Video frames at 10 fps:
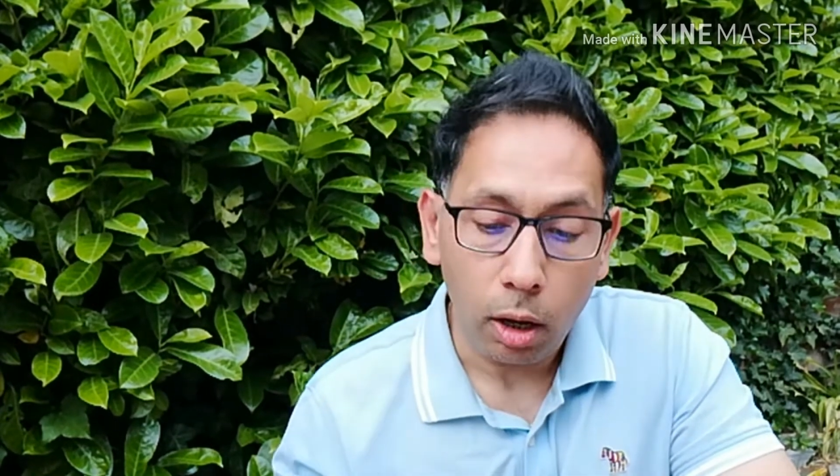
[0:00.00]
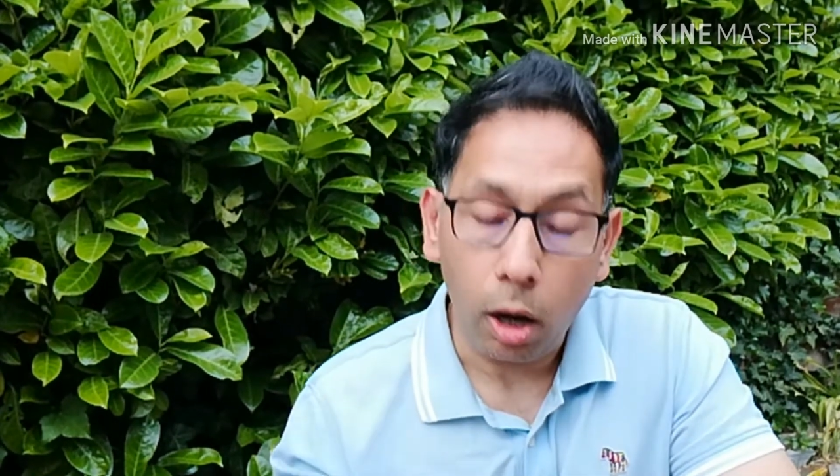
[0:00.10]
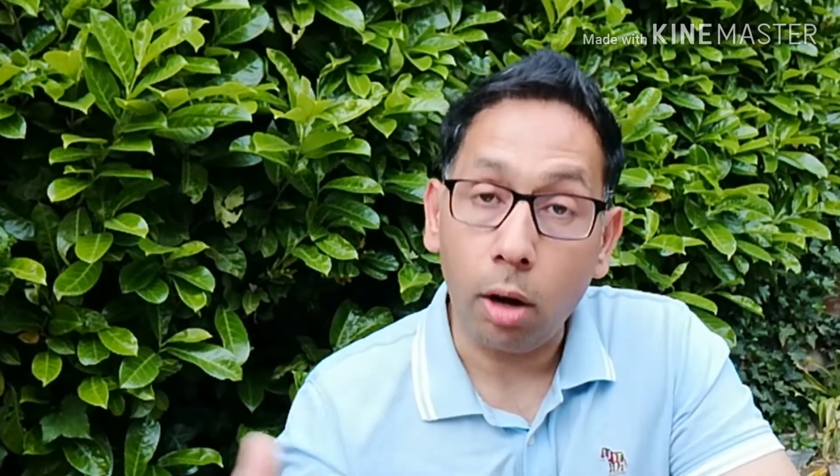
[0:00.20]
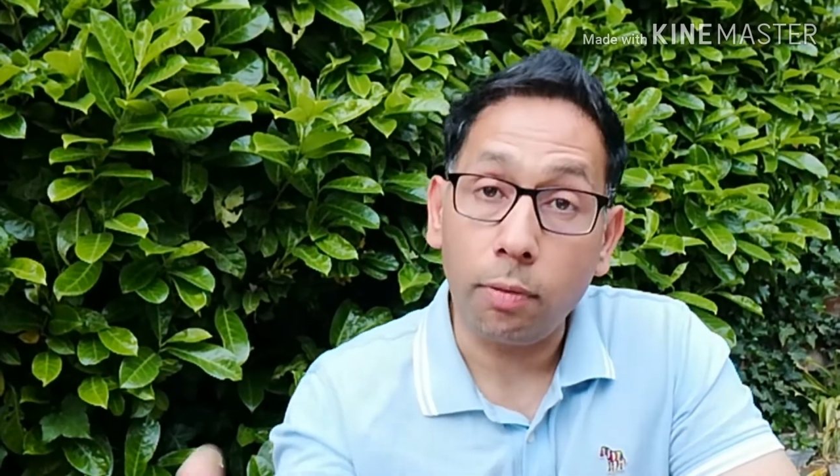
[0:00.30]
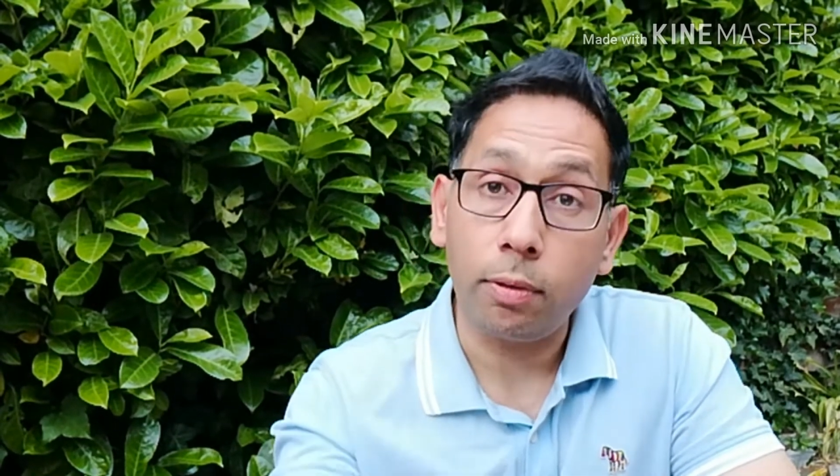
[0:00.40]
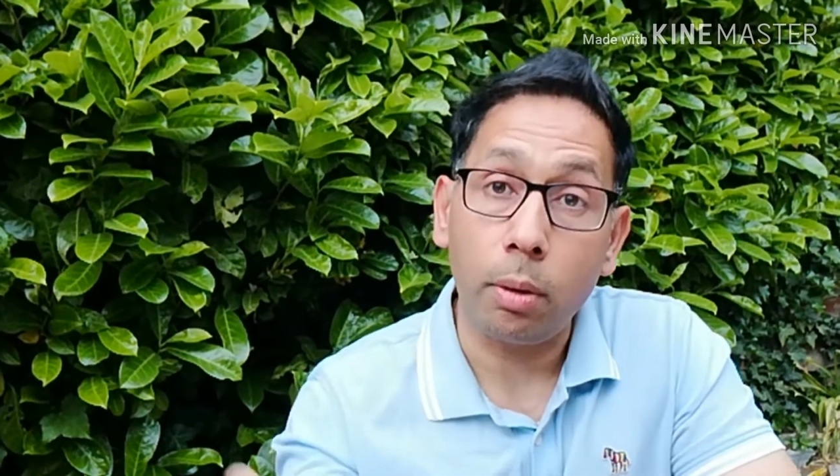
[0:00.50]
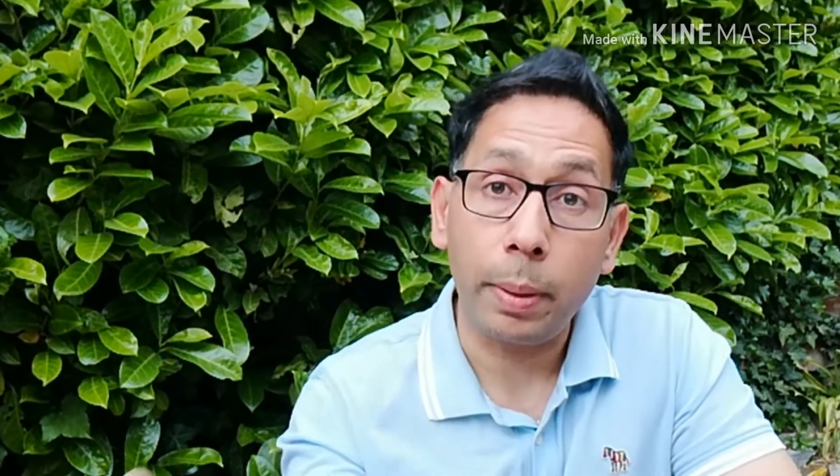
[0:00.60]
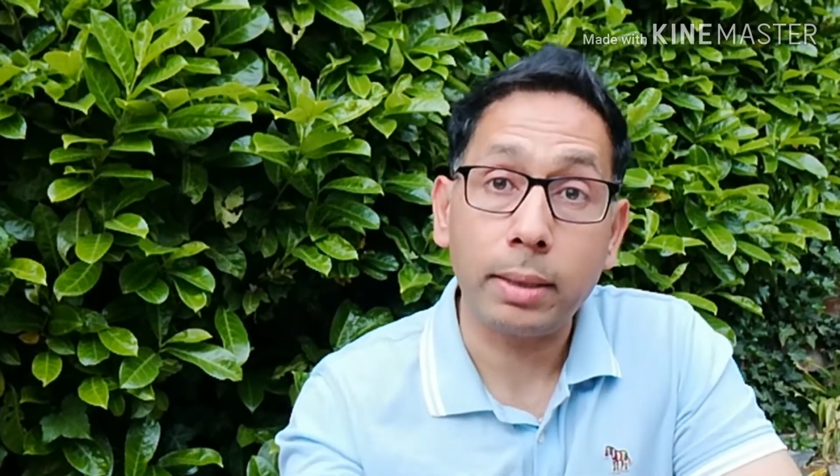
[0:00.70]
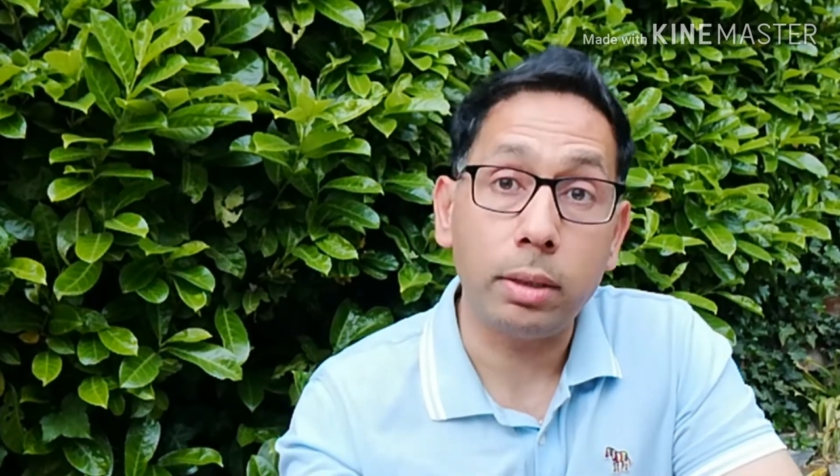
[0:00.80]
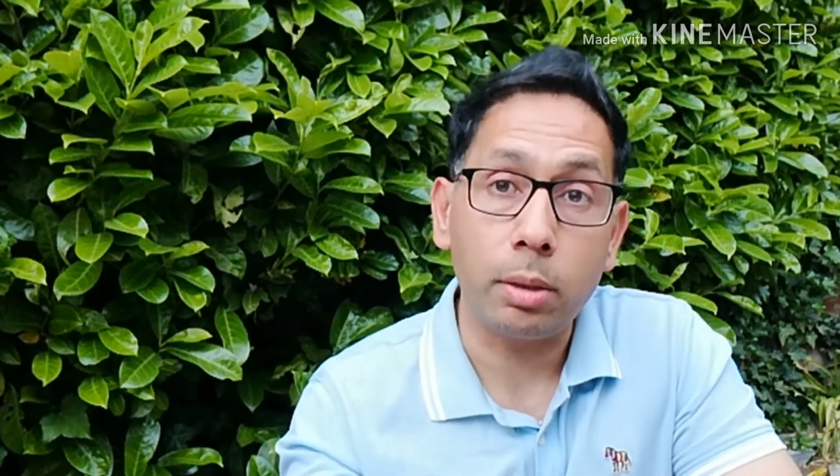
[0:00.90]
of a
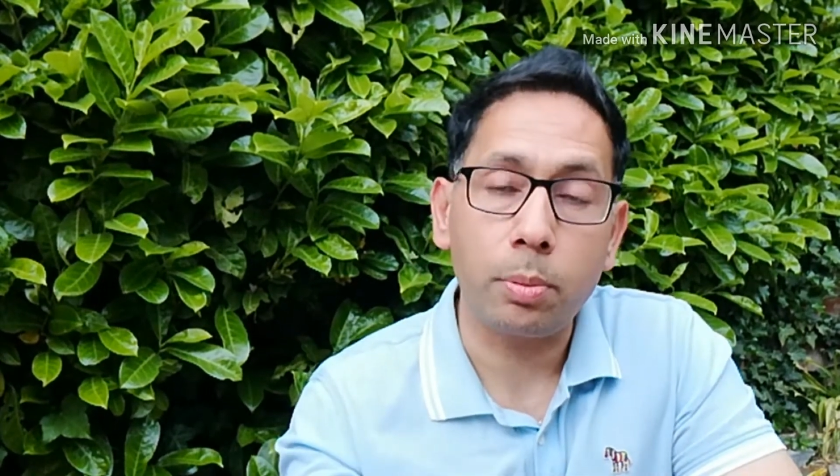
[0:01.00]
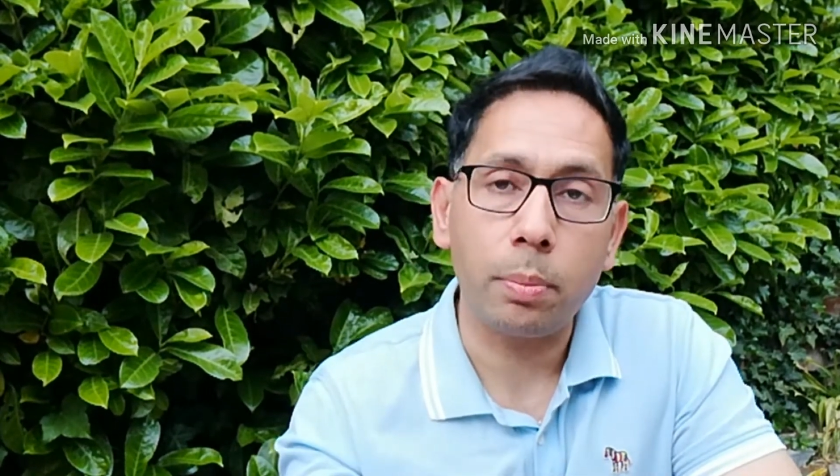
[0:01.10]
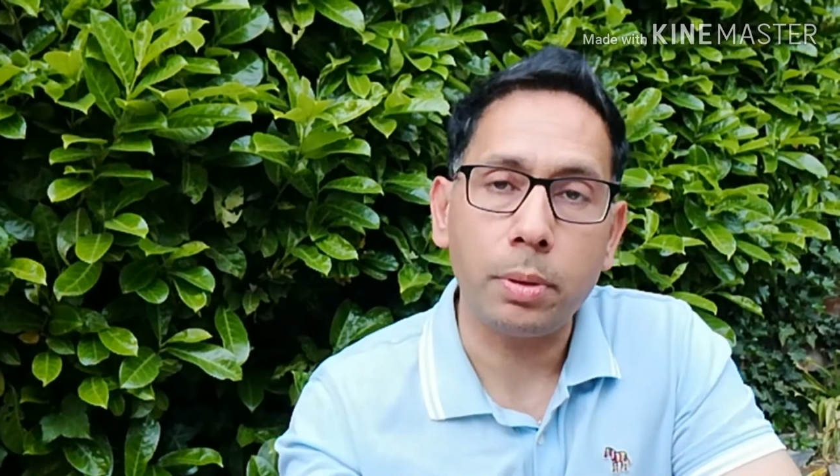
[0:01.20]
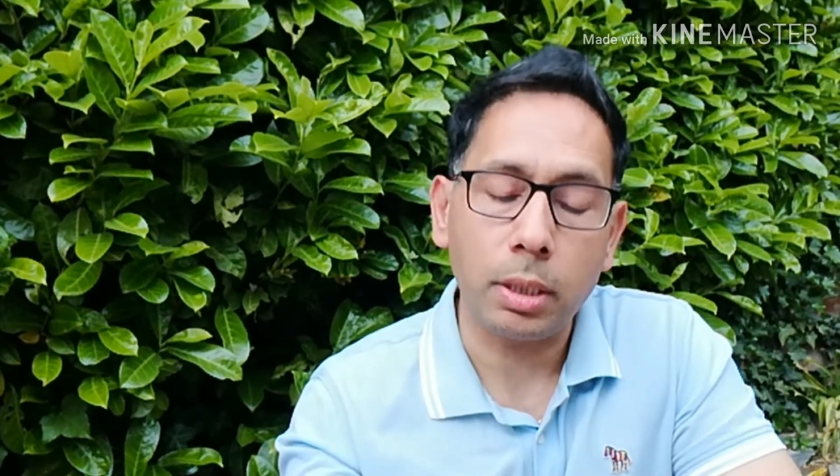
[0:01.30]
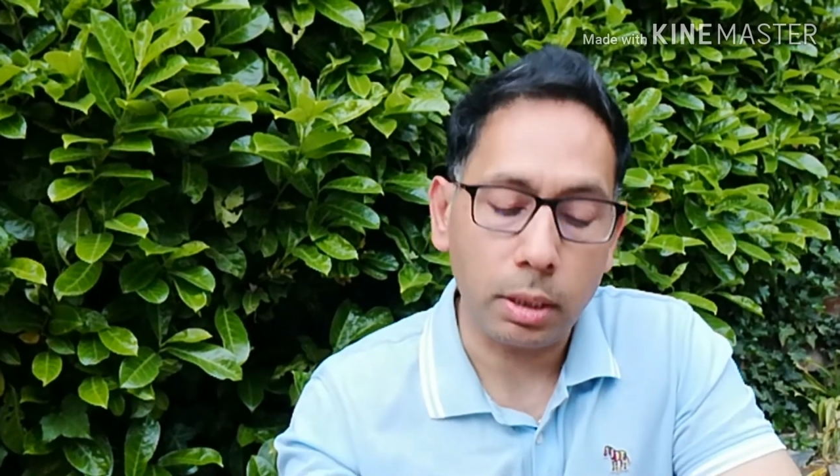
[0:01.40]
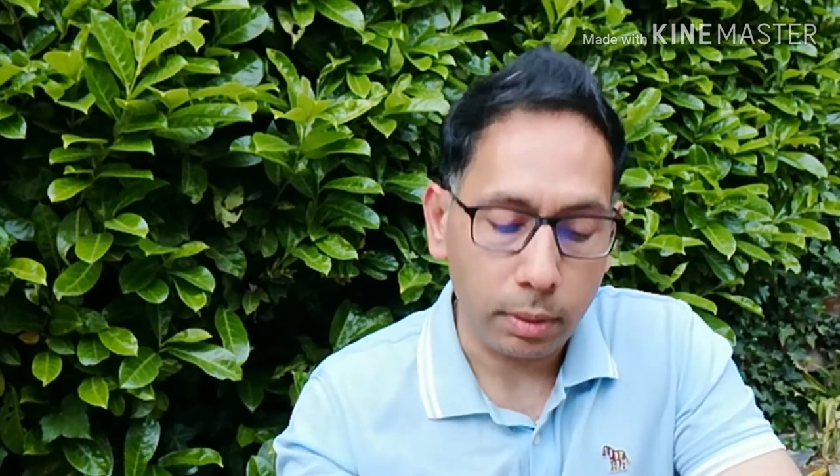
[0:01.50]
buy-to-let property.